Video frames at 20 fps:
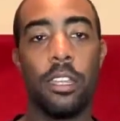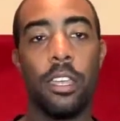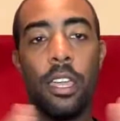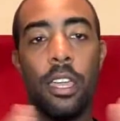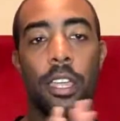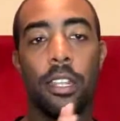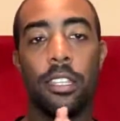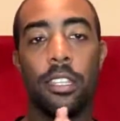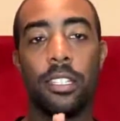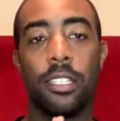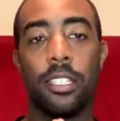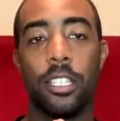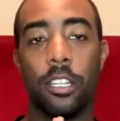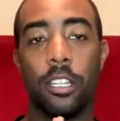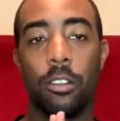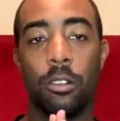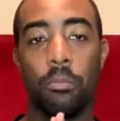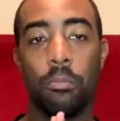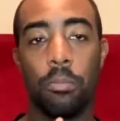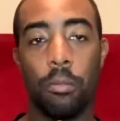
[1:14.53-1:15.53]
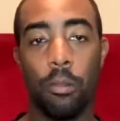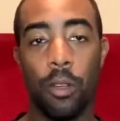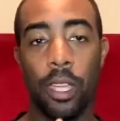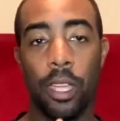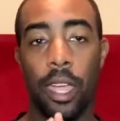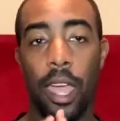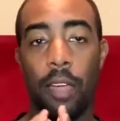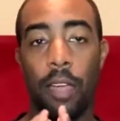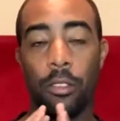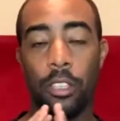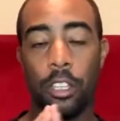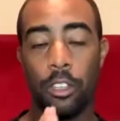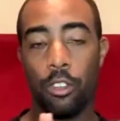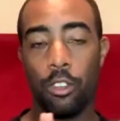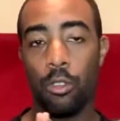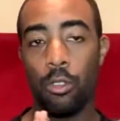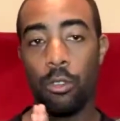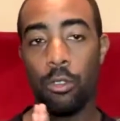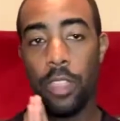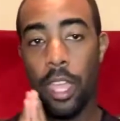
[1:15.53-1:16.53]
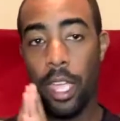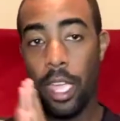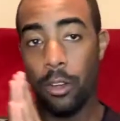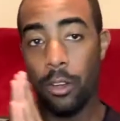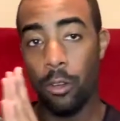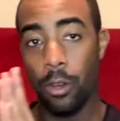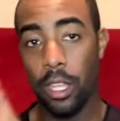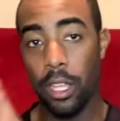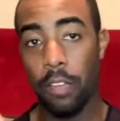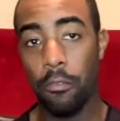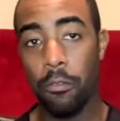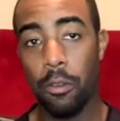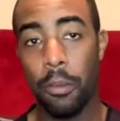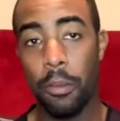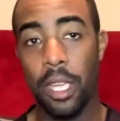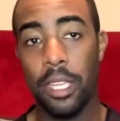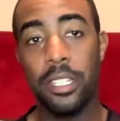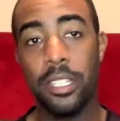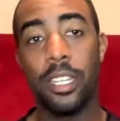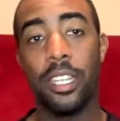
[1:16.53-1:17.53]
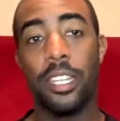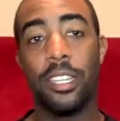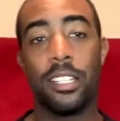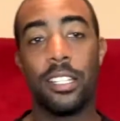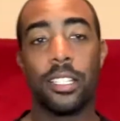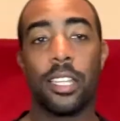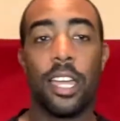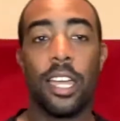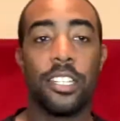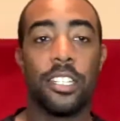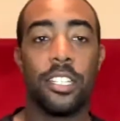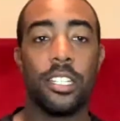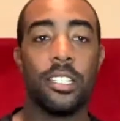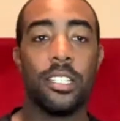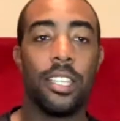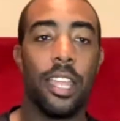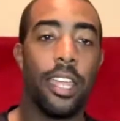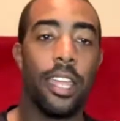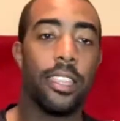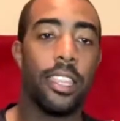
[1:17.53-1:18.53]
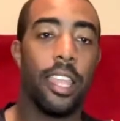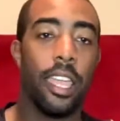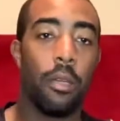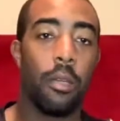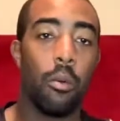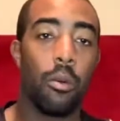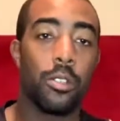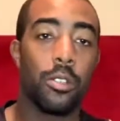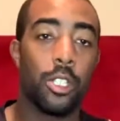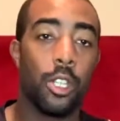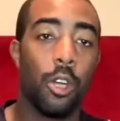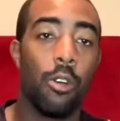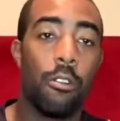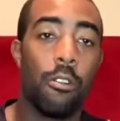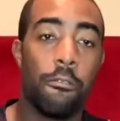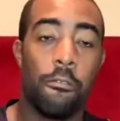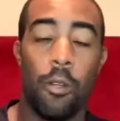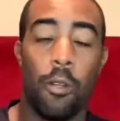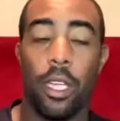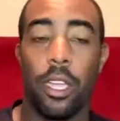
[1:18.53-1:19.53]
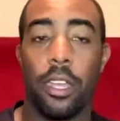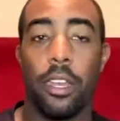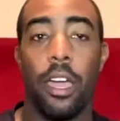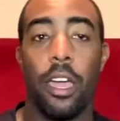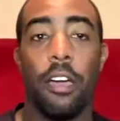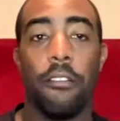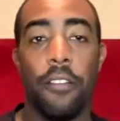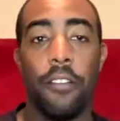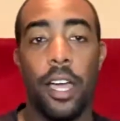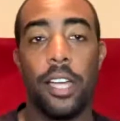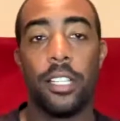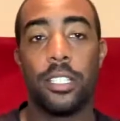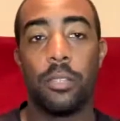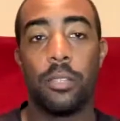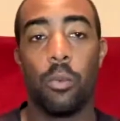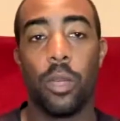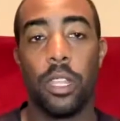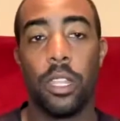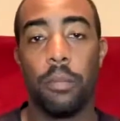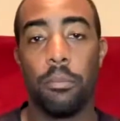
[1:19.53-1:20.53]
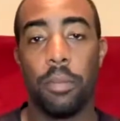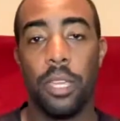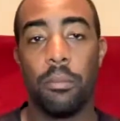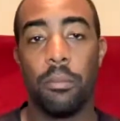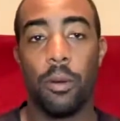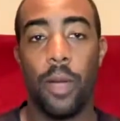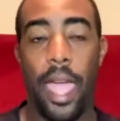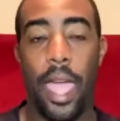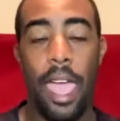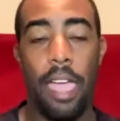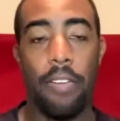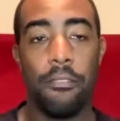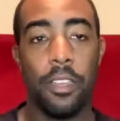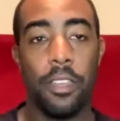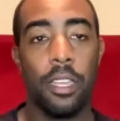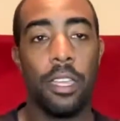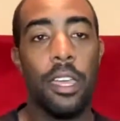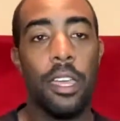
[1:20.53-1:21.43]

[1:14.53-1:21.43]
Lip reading: to still bring out the truth and or the information and discussions that they were so afraid of us, we the people, having.